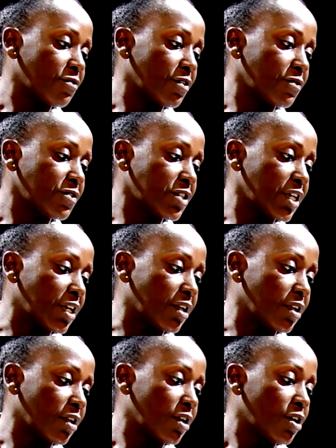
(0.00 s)

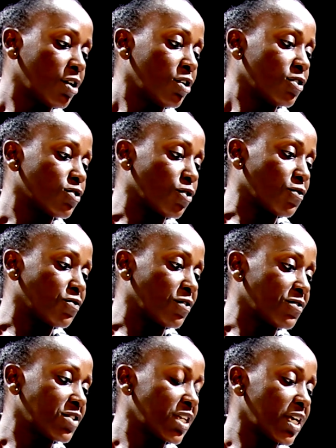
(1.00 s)
15. So
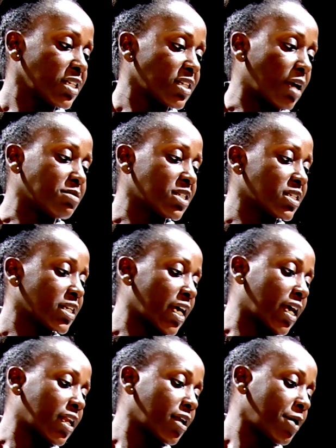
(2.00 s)
15 times
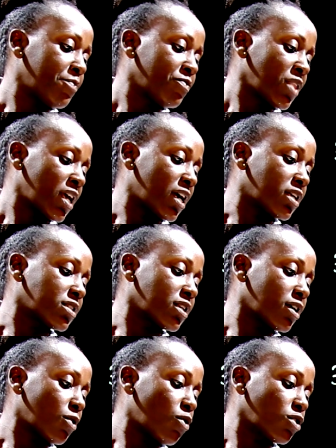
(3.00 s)
10 is
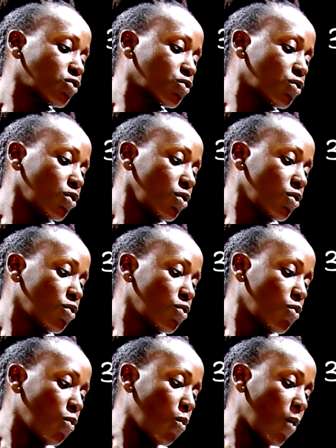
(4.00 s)
equal to
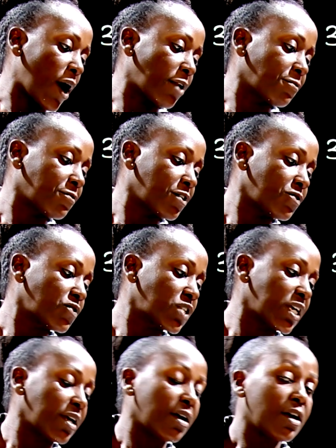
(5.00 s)

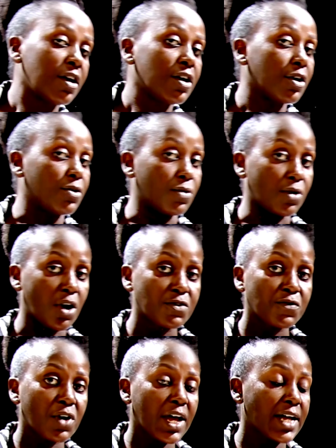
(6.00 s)
150. Do
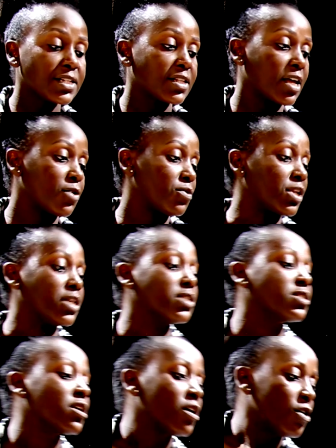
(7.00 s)
not forget the
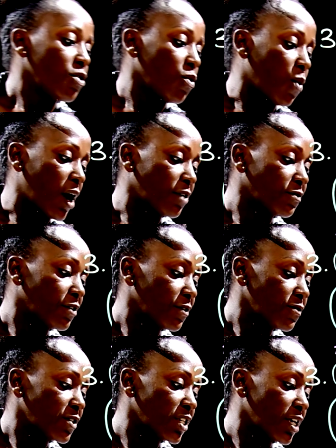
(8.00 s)
units,
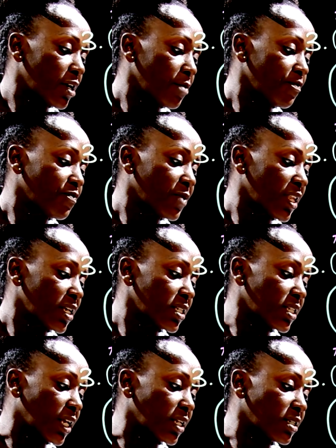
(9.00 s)
150
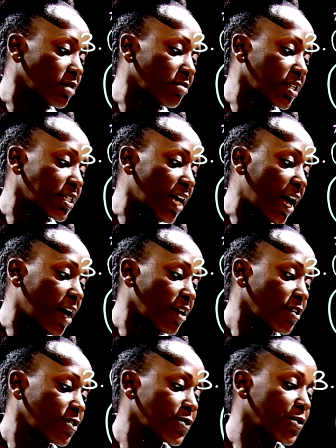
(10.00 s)
centimeter
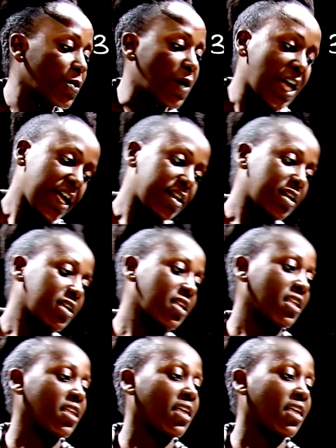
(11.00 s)
squared.